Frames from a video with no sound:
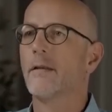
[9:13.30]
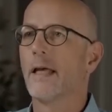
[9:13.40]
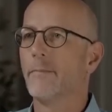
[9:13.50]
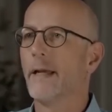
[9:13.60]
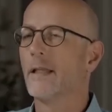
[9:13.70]

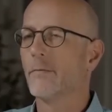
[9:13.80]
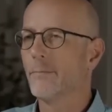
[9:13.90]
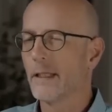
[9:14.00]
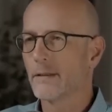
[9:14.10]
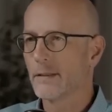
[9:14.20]
that made their
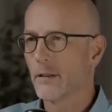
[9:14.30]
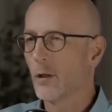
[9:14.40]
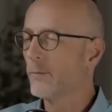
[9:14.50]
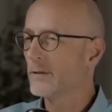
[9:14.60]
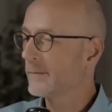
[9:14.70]
PSA
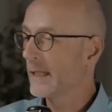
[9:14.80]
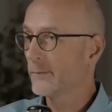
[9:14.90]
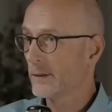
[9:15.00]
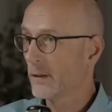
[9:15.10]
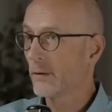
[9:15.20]
go.
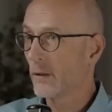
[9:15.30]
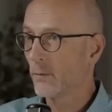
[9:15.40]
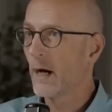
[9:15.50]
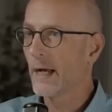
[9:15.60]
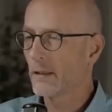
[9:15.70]
Sometimes we don't know
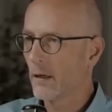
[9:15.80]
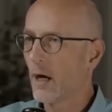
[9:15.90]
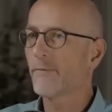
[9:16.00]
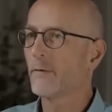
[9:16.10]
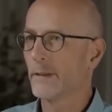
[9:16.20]
why.
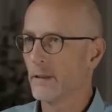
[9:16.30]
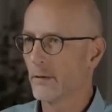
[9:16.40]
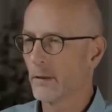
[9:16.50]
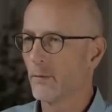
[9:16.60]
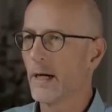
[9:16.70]
Often we
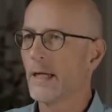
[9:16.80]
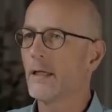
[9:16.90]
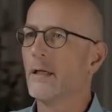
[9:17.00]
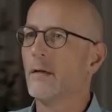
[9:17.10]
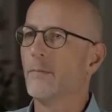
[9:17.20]
don't know why.